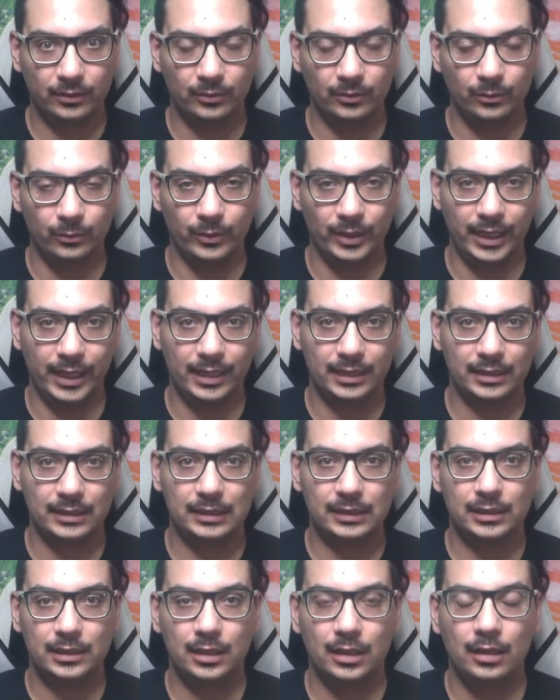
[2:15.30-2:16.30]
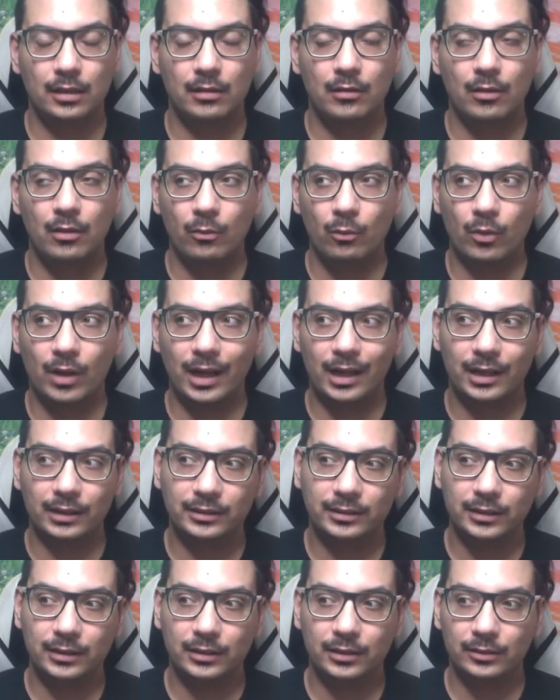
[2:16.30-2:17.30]
with it? Well,
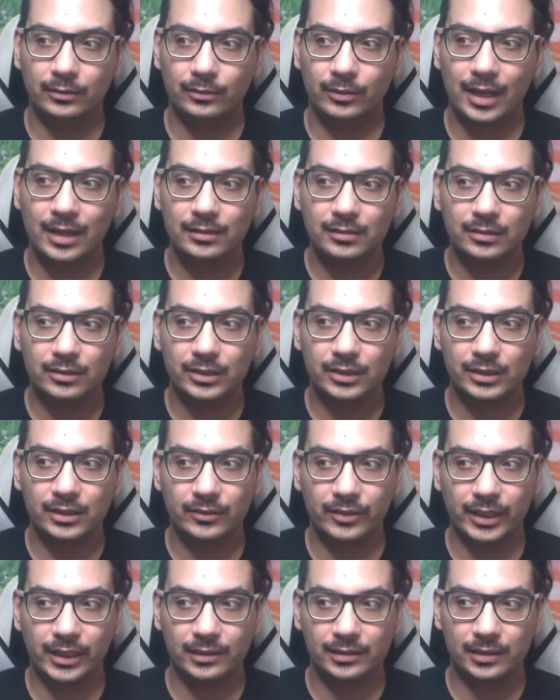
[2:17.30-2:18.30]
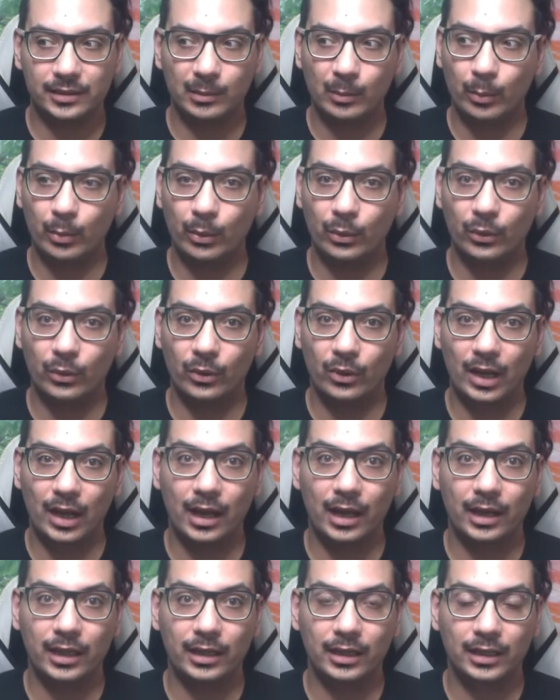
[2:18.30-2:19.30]
the answer is really simple.
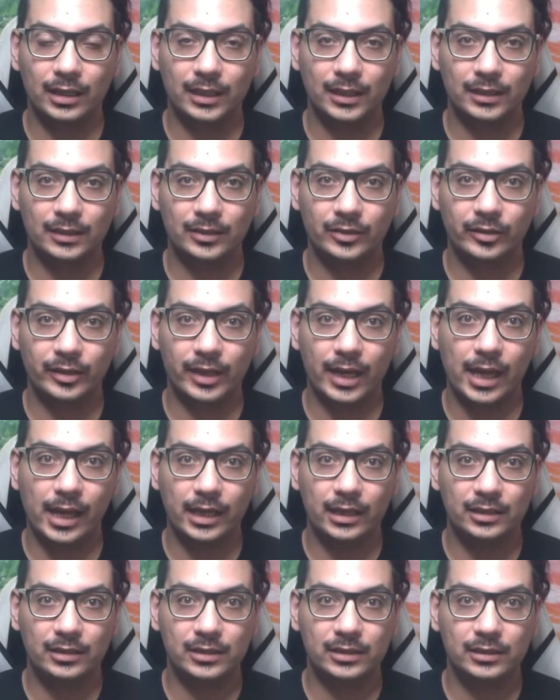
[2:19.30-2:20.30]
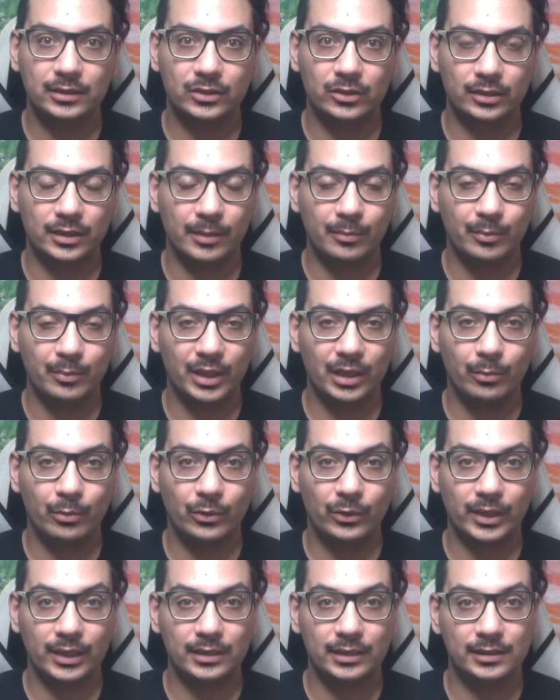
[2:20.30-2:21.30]
I create so that people
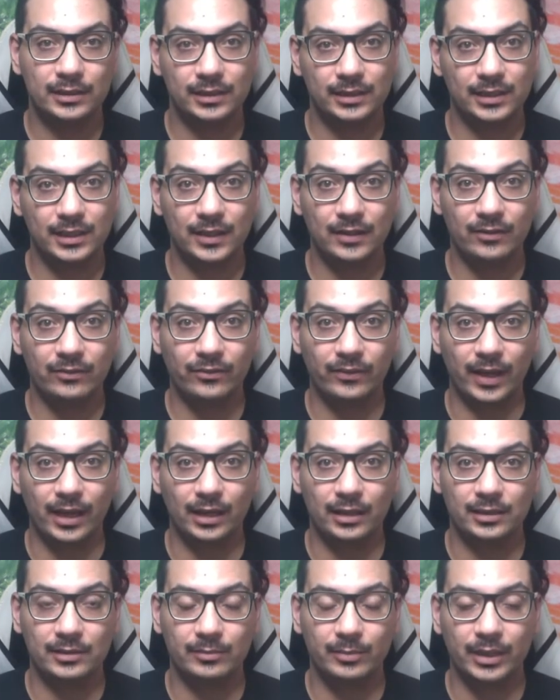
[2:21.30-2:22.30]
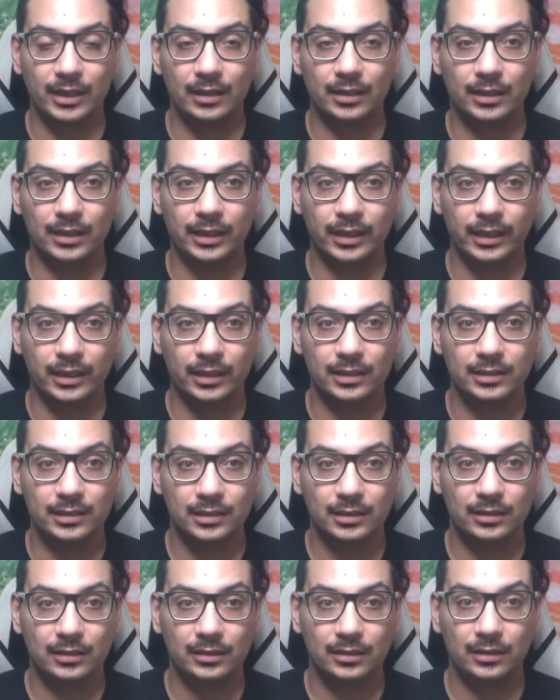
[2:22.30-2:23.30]
can see things behind
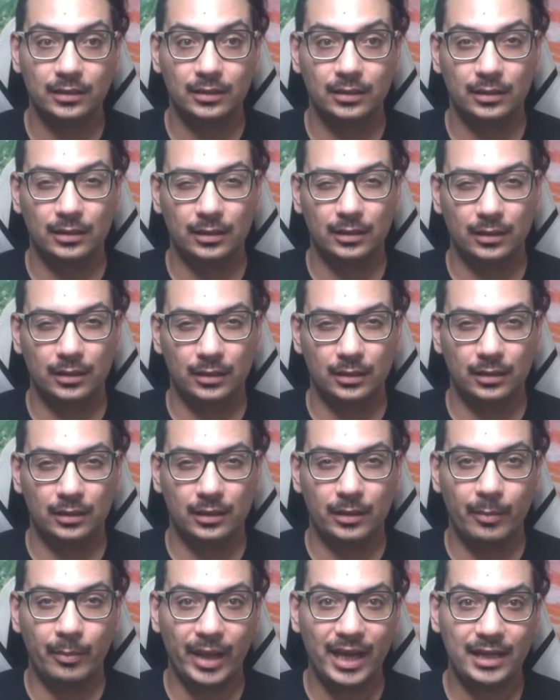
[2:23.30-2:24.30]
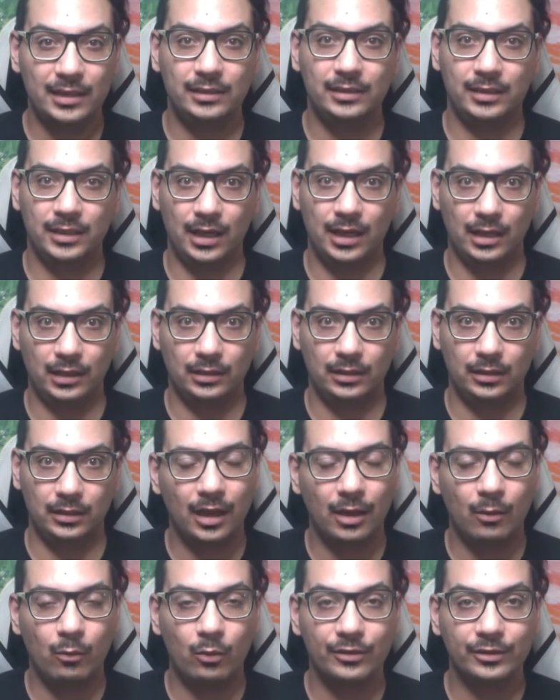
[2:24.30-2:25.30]
the painting.
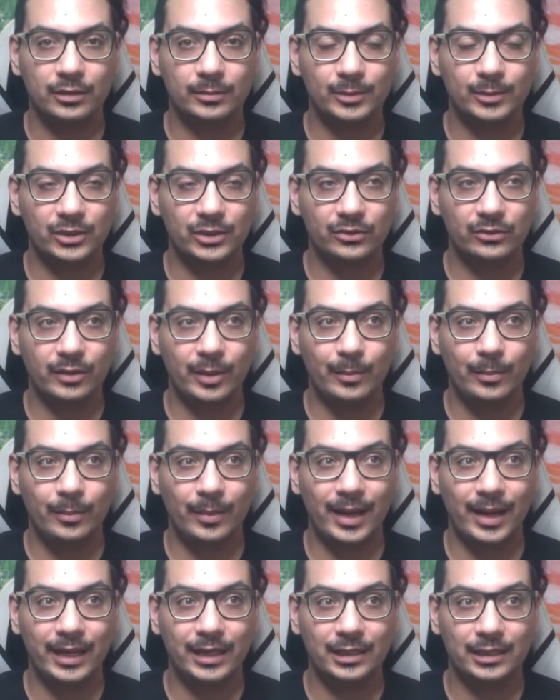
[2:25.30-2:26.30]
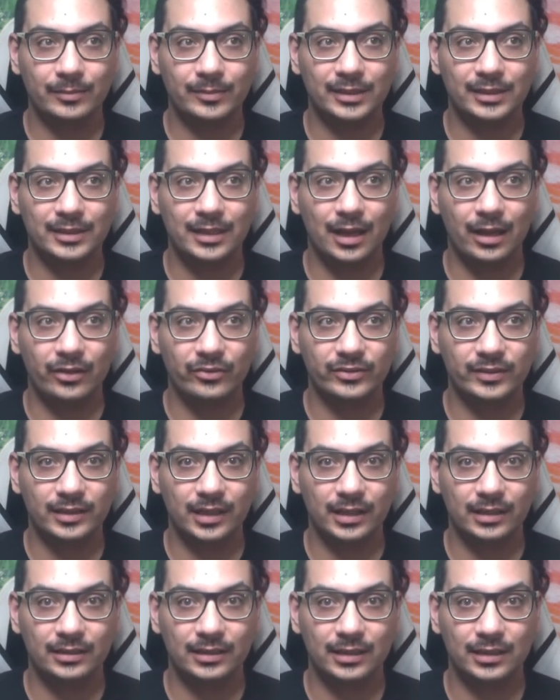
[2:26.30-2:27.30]
I want them to remind themselves
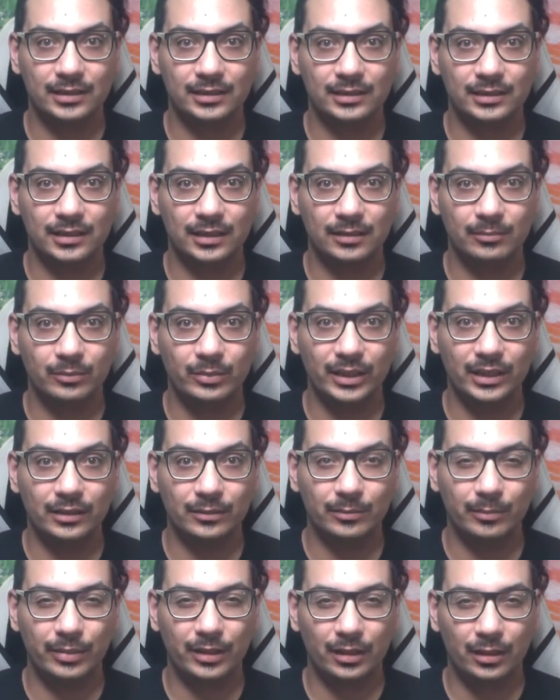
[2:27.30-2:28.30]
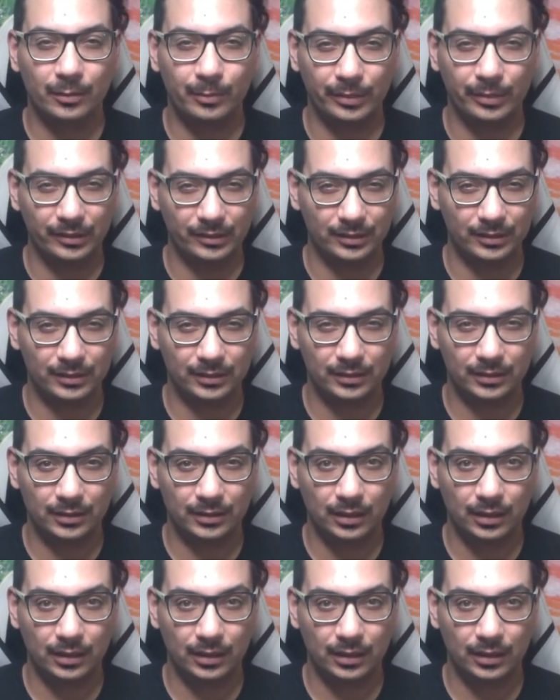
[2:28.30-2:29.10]
that there's a bigger purpose